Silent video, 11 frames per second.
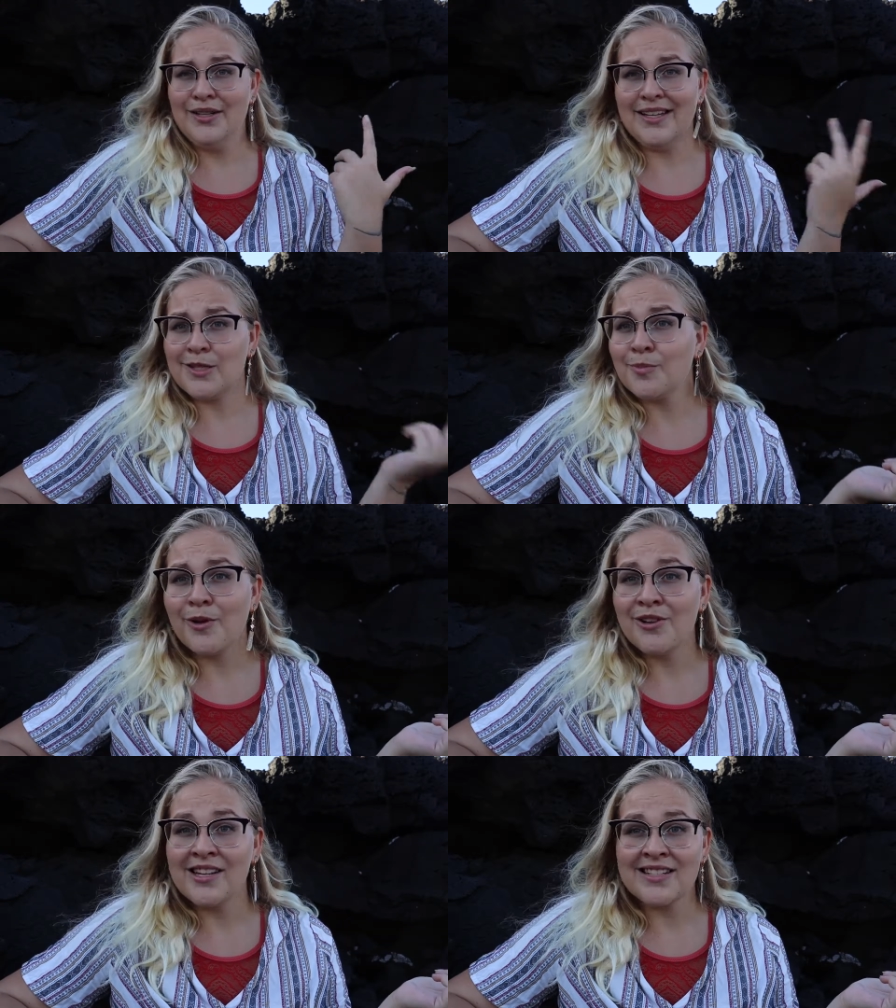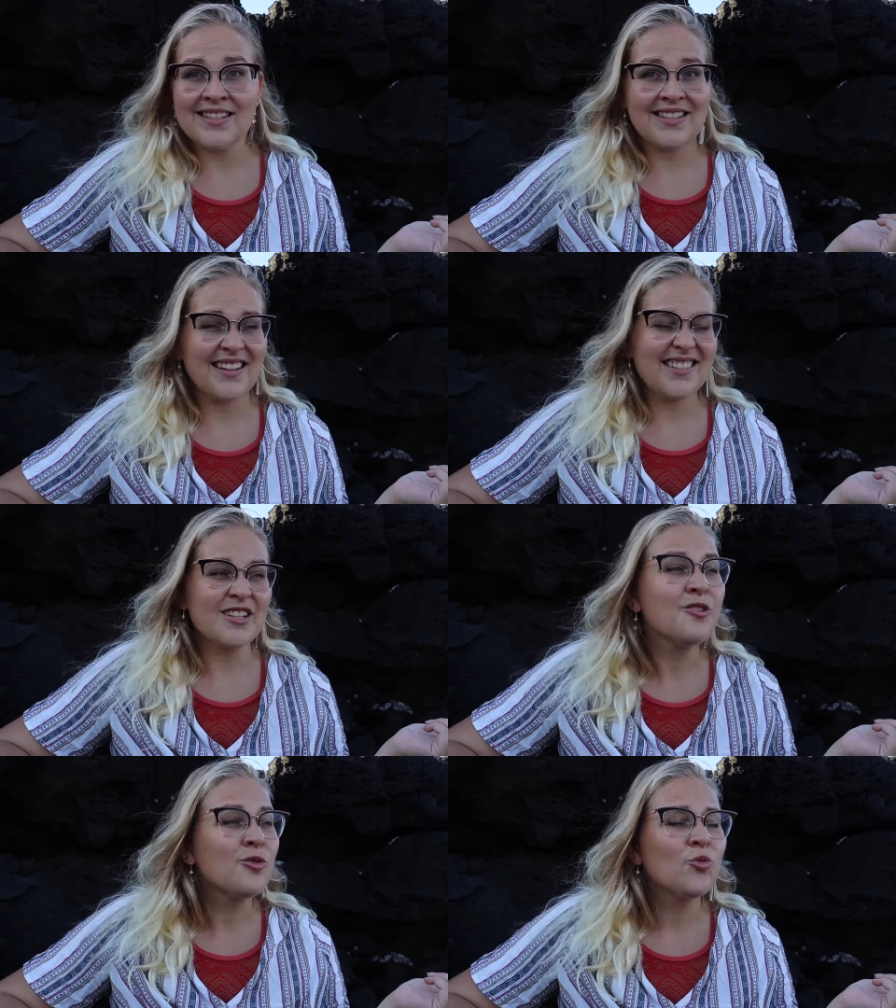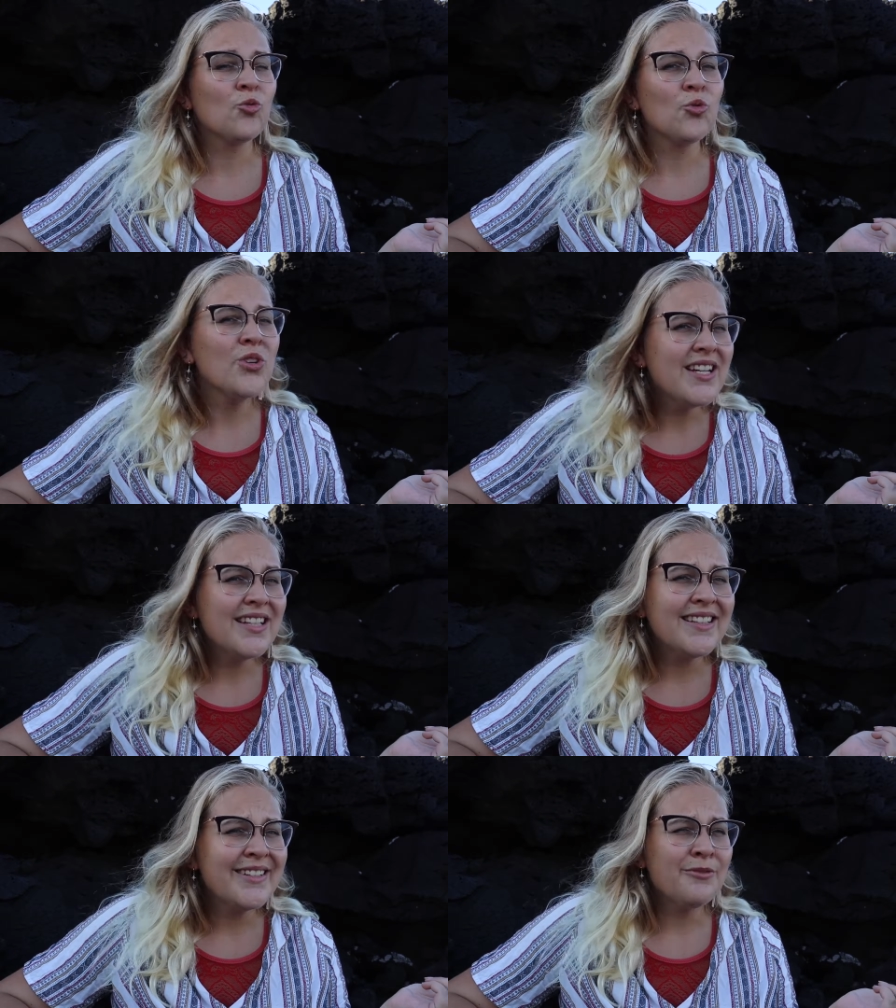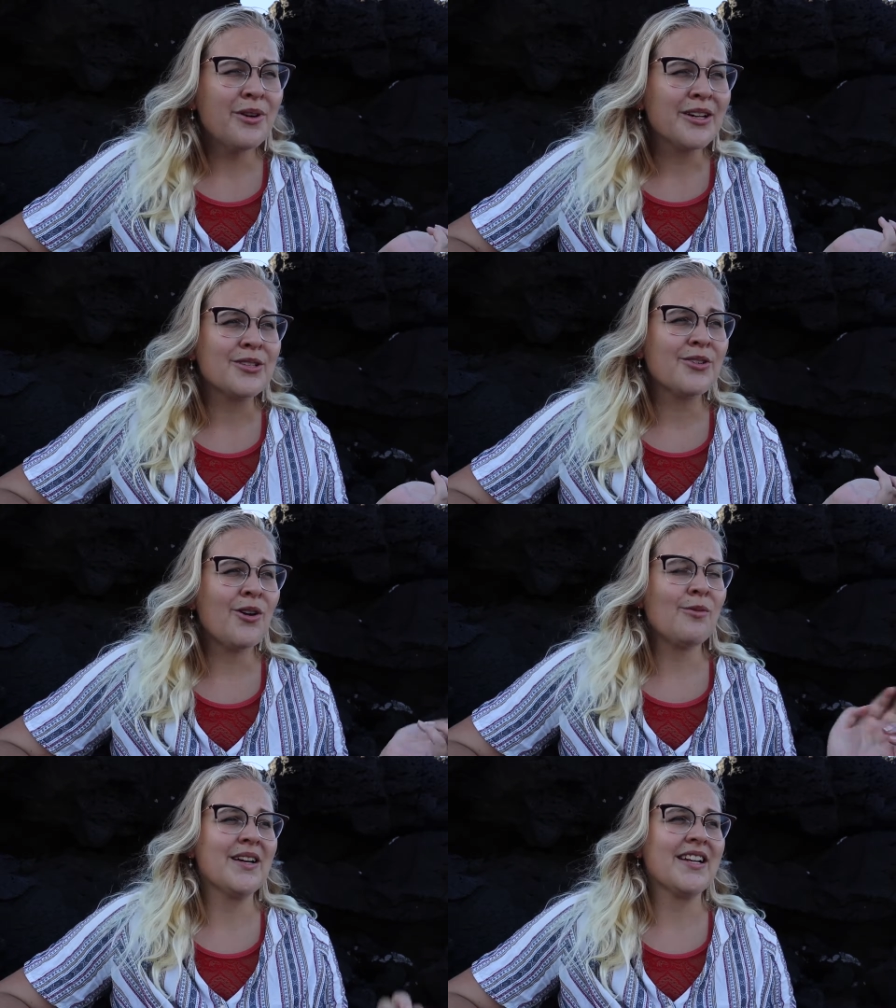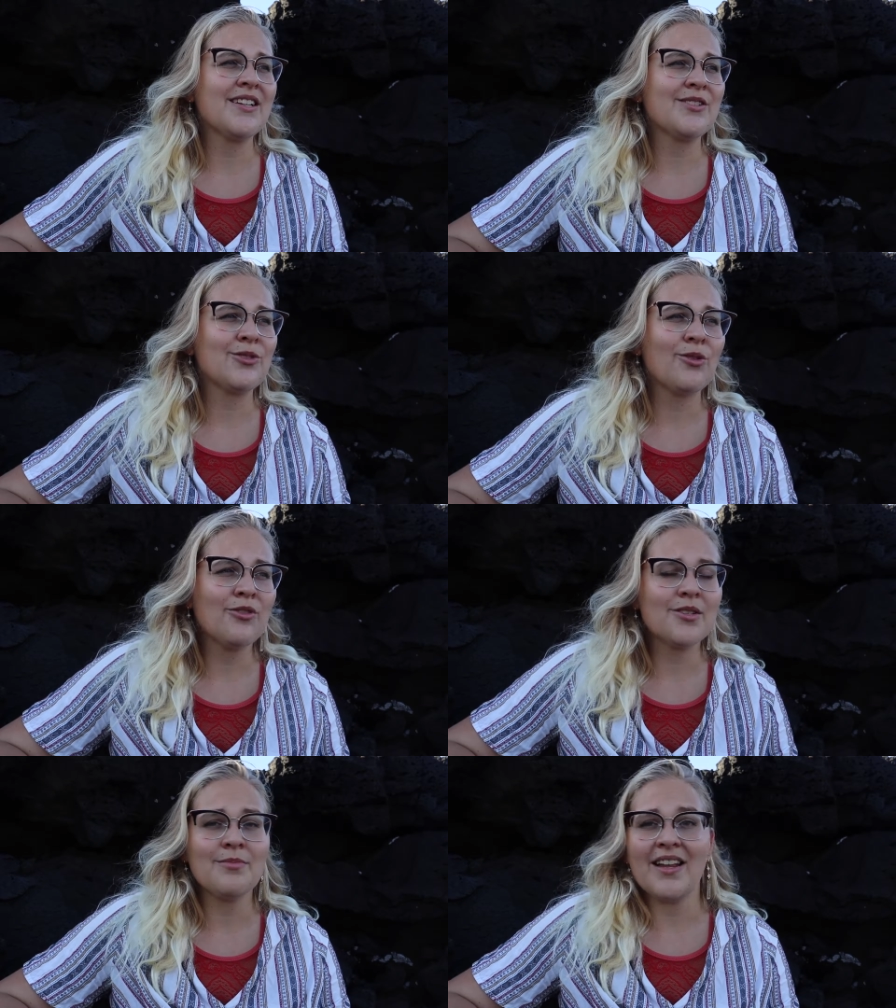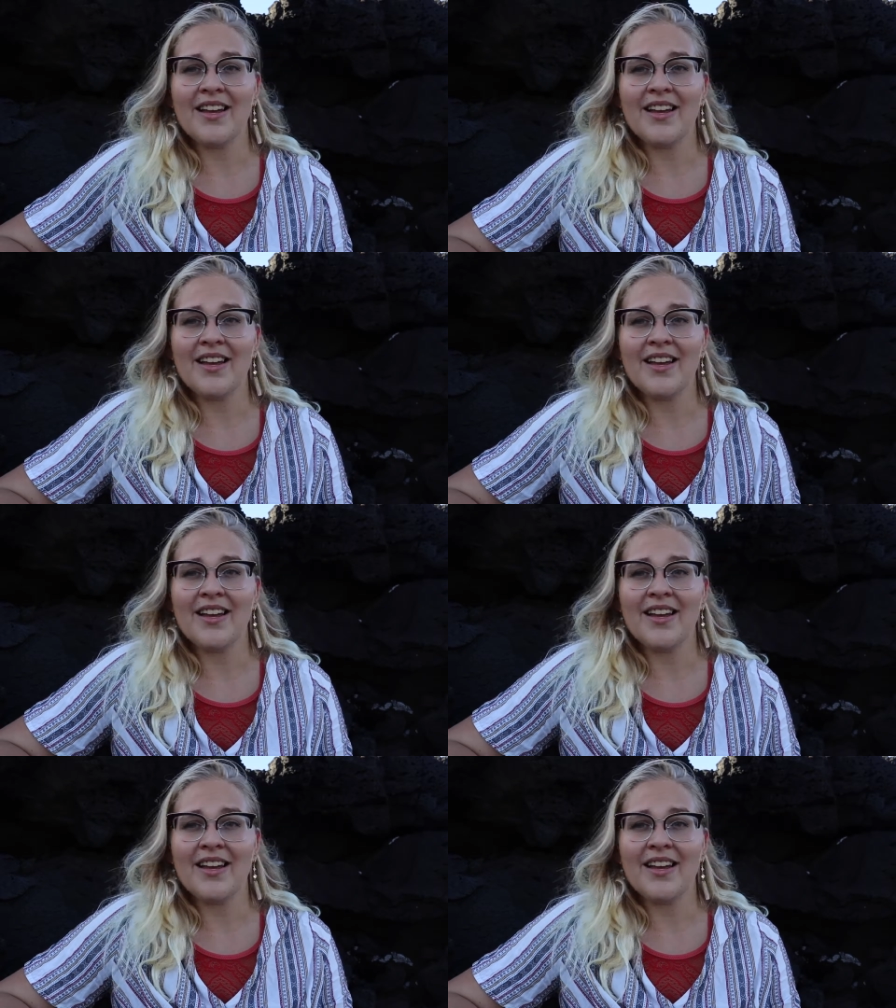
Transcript: experiences, I didn't really want to go back into tourism.